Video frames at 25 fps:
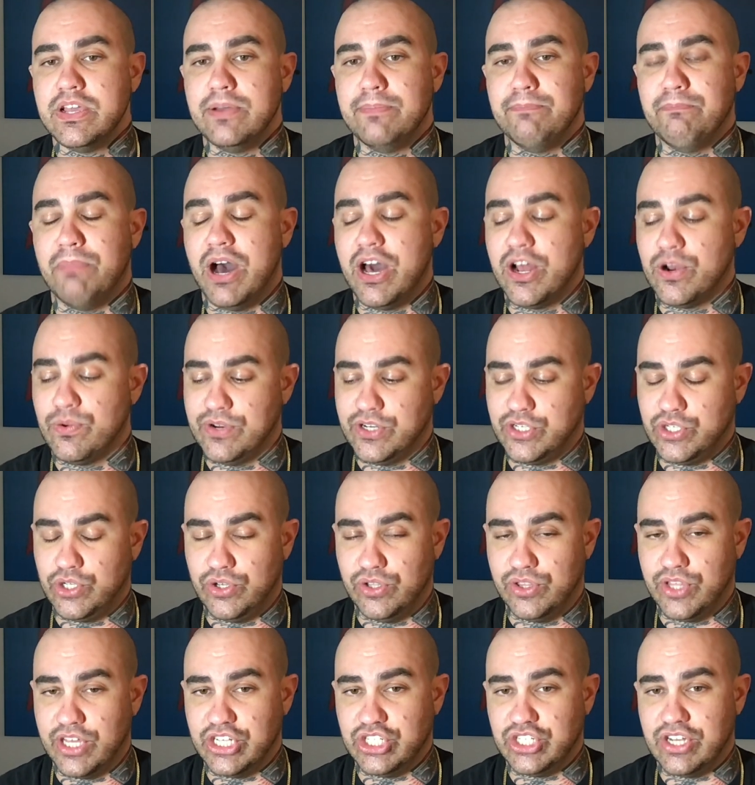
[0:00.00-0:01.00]
Moderate to
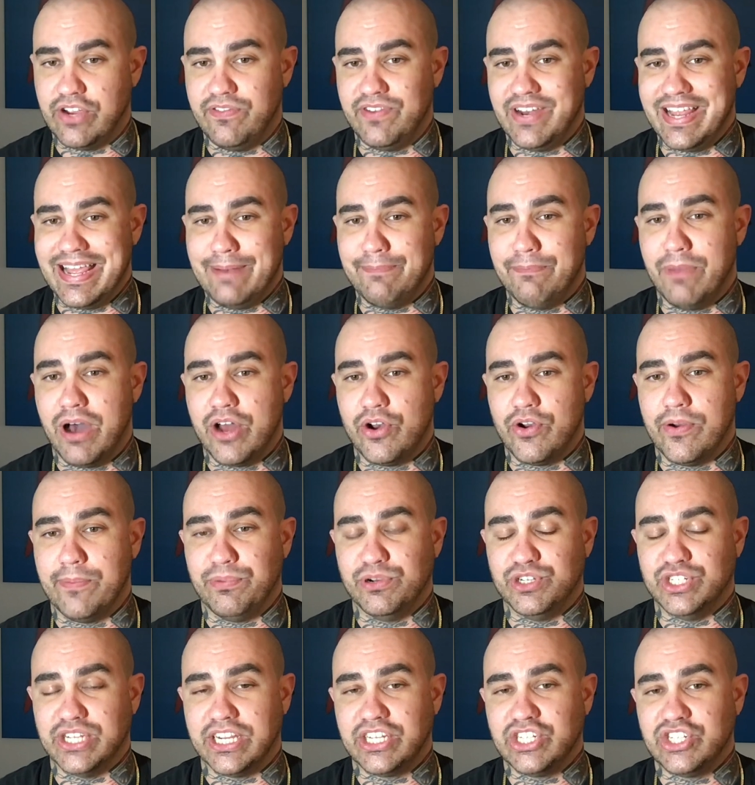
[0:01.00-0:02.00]
good longevity and moderate
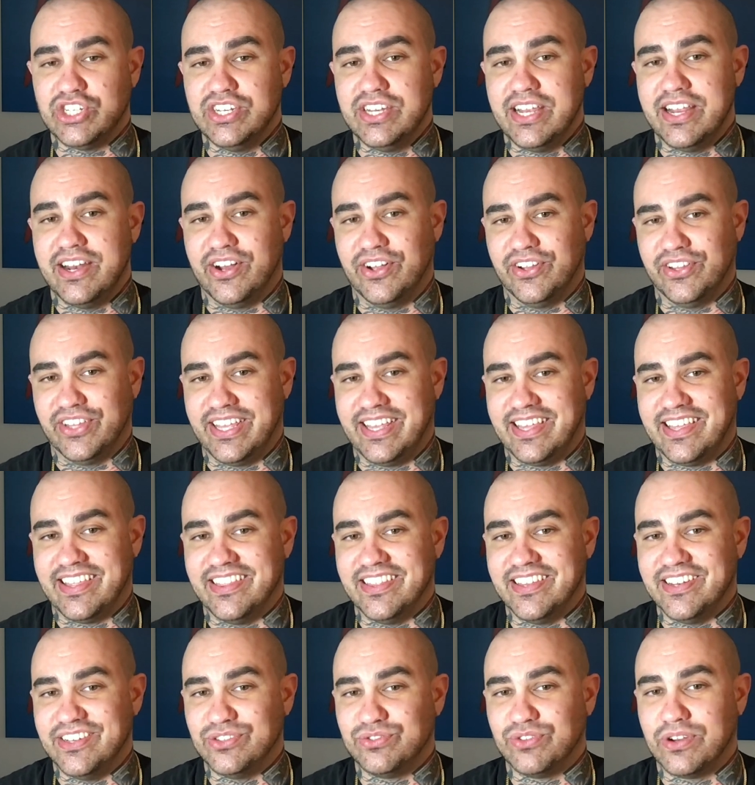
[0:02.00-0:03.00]
projection, and I'll link in
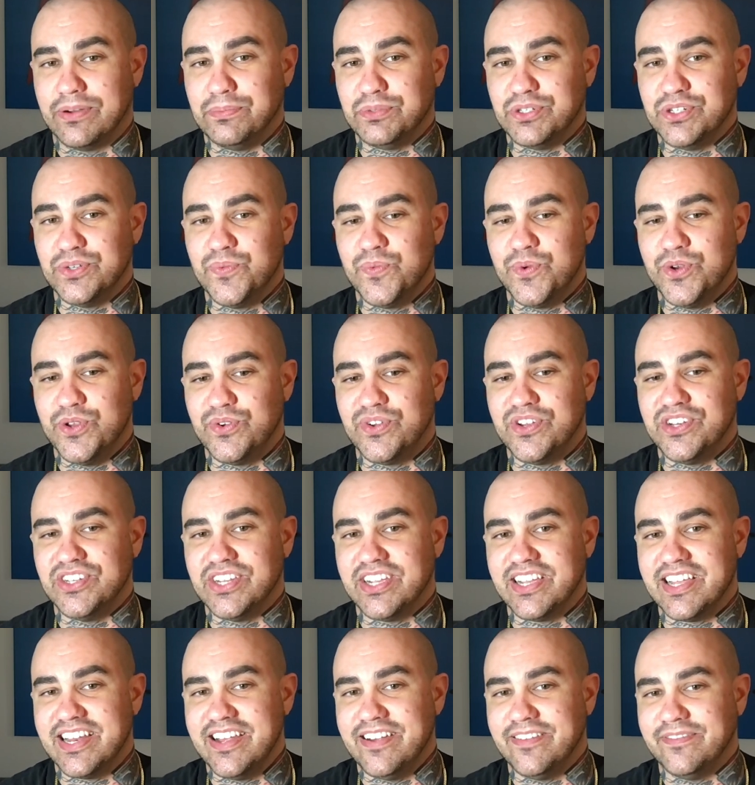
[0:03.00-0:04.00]
the description where you can
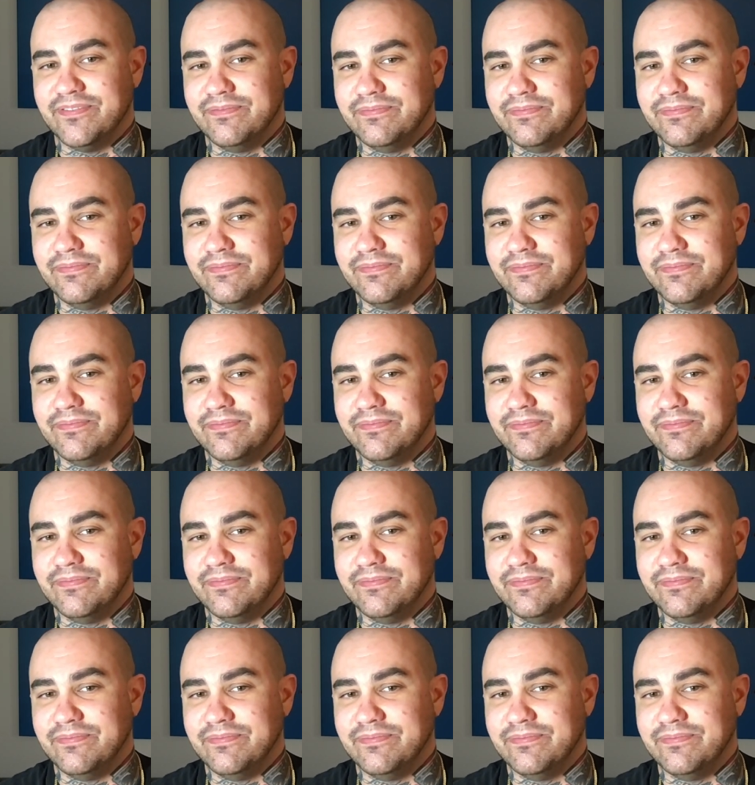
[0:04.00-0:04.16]
check it out.